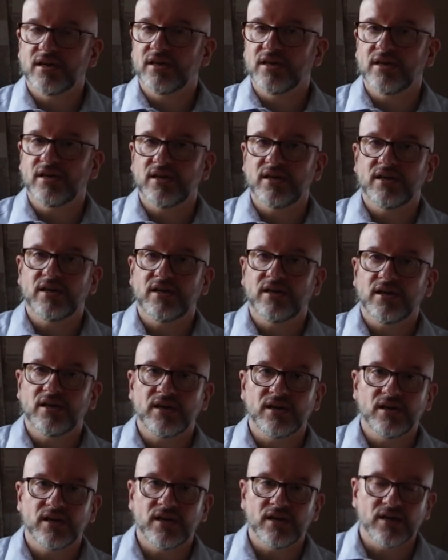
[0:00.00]
uh,
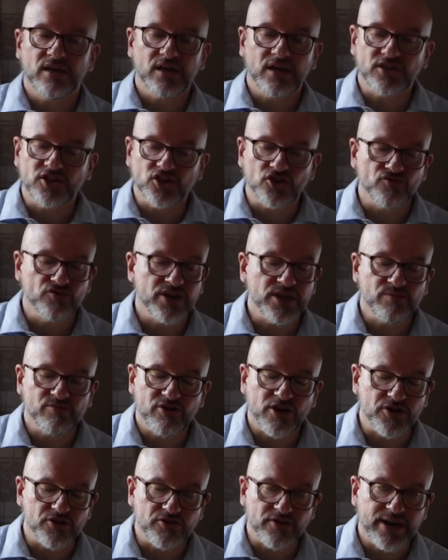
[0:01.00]
uh a degree
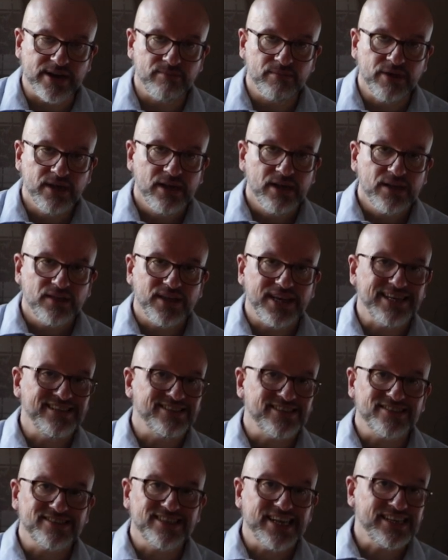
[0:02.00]
programme that
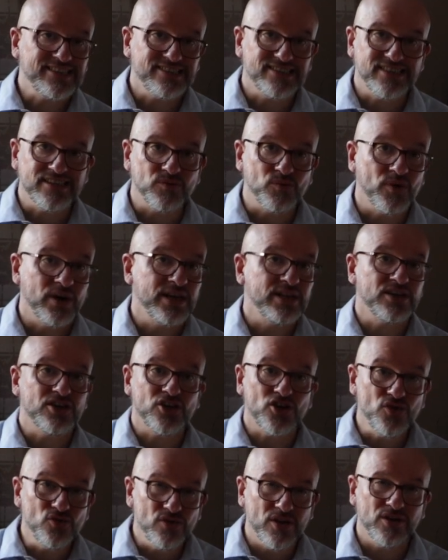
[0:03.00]
is assessed in a way that
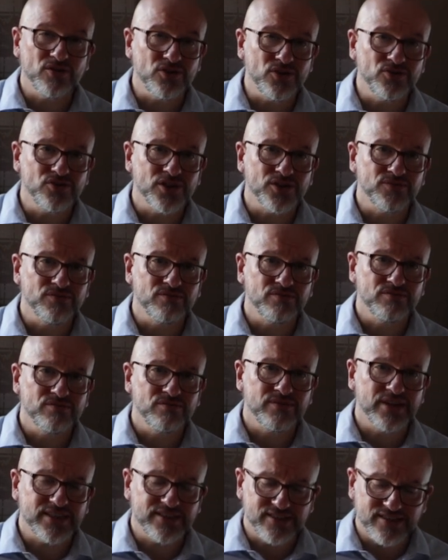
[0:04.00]
you know you don't
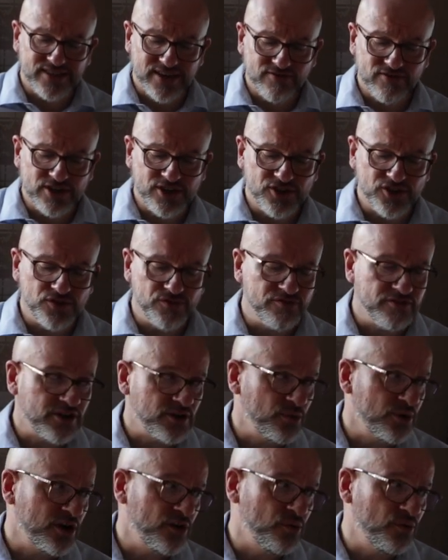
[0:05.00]
necessarily do very
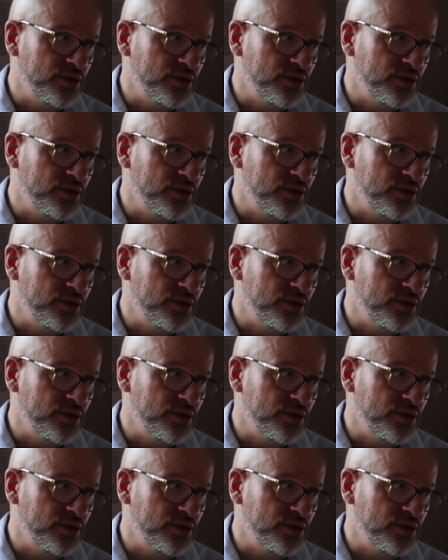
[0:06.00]
well